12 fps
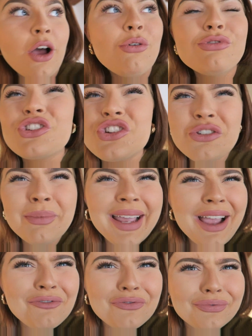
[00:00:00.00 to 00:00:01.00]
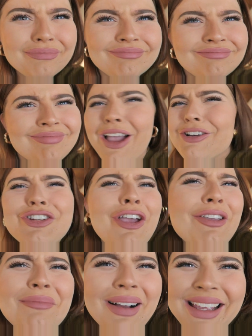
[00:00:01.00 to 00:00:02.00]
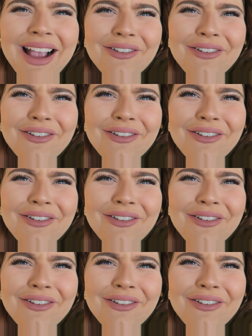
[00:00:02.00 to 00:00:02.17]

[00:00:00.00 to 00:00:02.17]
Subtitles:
Oh, shall I show you my